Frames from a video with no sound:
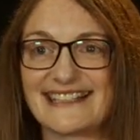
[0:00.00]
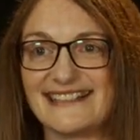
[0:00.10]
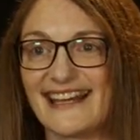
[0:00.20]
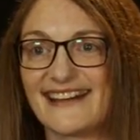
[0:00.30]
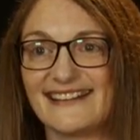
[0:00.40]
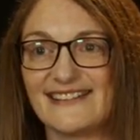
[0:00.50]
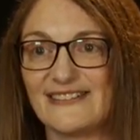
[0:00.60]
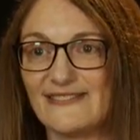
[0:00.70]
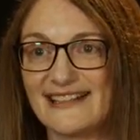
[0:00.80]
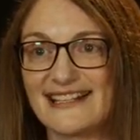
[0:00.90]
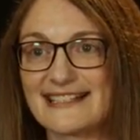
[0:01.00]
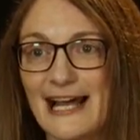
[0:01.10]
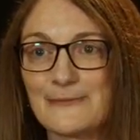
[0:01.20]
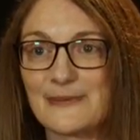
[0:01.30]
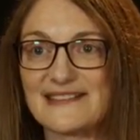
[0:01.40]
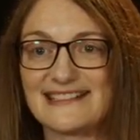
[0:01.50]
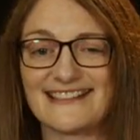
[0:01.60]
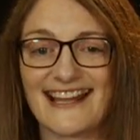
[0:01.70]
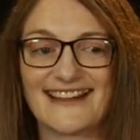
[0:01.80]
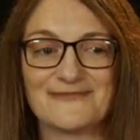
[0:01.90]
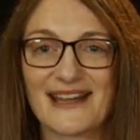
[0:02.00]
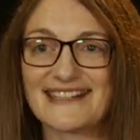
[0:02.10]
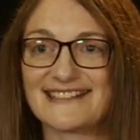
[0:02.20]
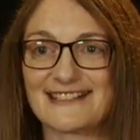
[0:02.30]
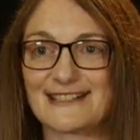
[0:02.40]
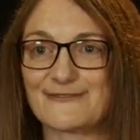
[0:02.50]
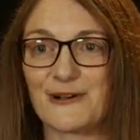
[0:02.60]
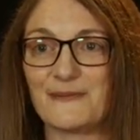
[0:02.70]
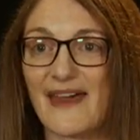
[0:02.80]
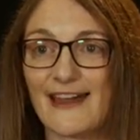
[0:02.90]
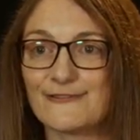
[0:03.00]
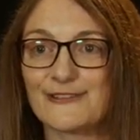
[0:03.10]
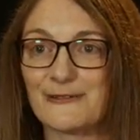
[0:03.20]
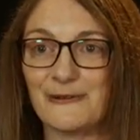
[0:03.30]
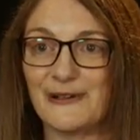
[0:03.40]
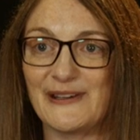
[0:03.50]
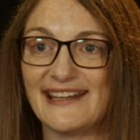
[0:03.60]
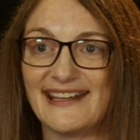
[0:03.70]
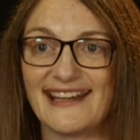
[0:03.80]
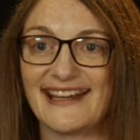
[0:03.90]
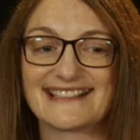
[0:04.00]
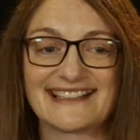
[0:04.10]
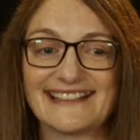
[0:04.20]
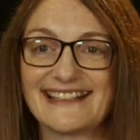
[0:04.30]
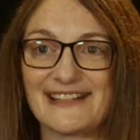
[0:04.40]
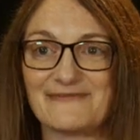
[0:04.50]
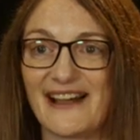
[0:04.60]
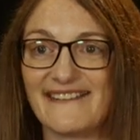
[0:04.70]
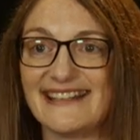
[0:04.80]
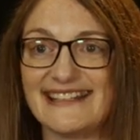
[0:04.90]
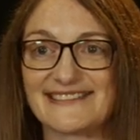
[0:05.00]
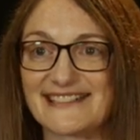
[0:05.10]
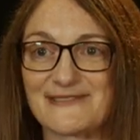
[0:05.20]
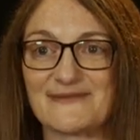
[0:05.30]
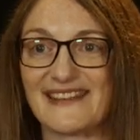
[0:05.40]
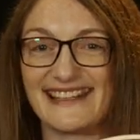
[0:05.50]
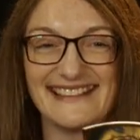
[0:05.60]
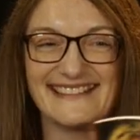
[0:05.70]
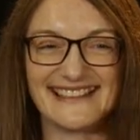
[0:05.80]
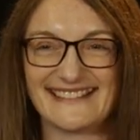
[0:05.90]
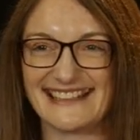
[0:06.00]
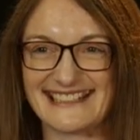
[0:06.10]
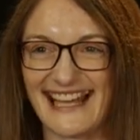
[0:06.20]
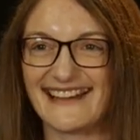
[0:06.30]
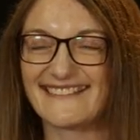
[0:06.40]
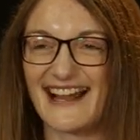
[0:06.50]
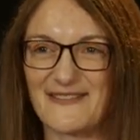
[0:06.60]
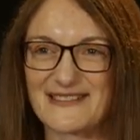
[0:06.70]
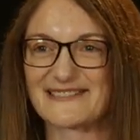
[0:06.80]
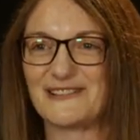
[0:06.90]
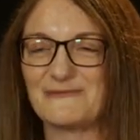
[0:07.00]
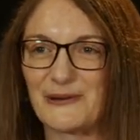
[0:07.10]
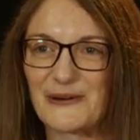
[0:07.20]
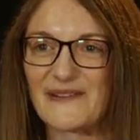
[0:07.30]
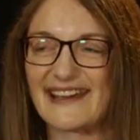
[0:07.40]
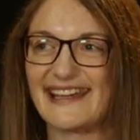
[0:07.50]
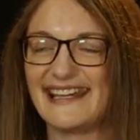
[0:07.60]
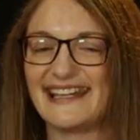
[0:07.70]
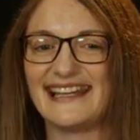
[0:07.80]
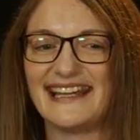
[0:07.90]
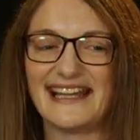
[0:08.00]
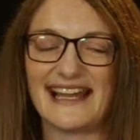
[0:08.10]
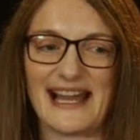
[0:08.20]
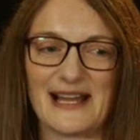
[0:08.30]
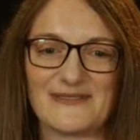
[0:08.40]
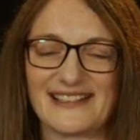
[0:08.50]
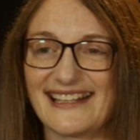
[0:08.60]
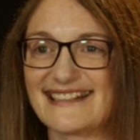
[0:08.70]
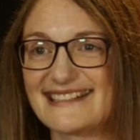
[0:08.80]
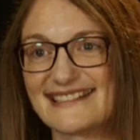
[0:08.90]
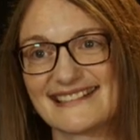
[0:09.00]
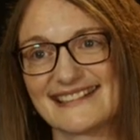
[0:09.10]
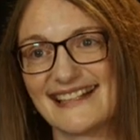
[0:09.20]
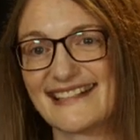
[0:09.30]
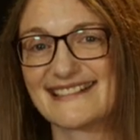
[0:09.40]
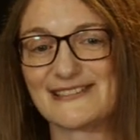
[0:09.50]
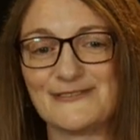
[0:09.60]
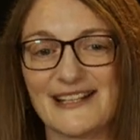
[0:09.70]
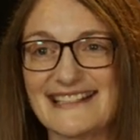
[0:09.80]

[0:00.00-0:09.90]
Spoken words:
You get, when this happens, you get messages from everyone. It's like getting married or something. The telegrams are all pouring in, and that's lovely.